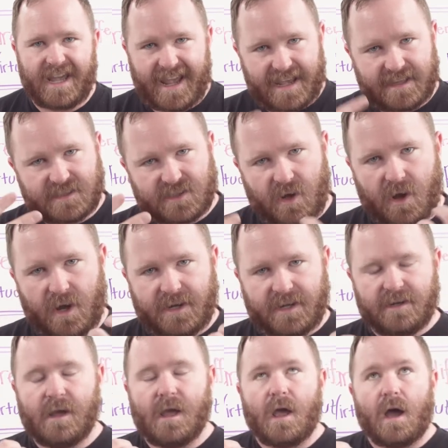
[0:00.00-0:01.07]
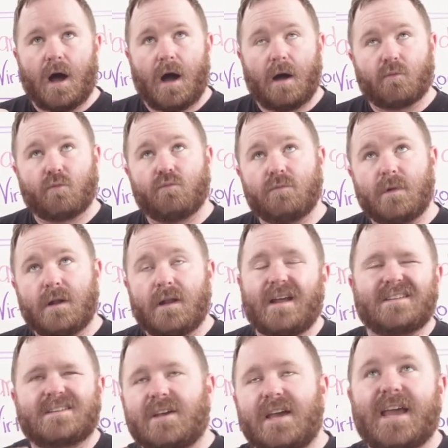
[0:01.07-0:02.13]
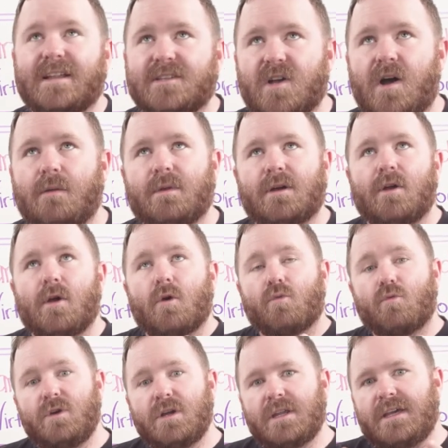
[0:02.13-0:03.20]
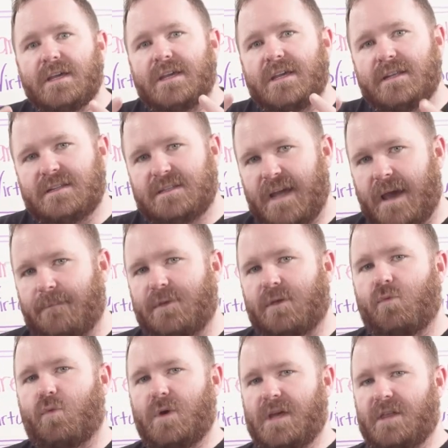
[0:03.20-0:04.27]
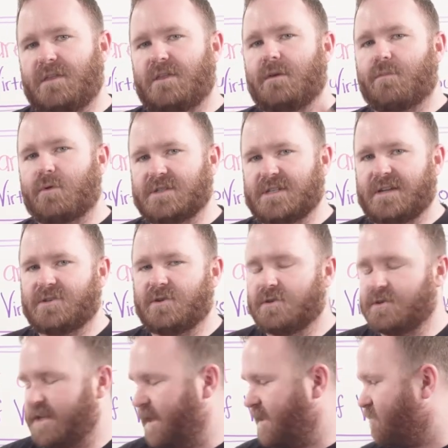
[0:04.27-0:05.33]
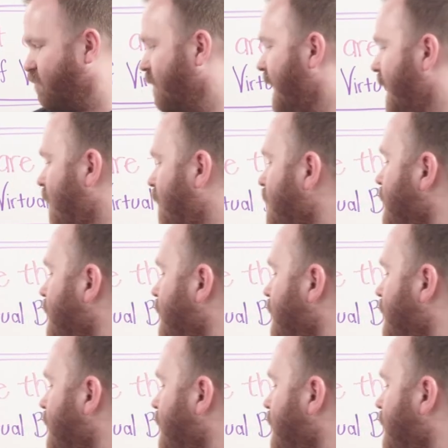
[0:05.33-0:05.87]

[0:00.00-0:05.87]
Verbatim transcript: hands on and um, not so hands on, but really in depth with the presenters as well,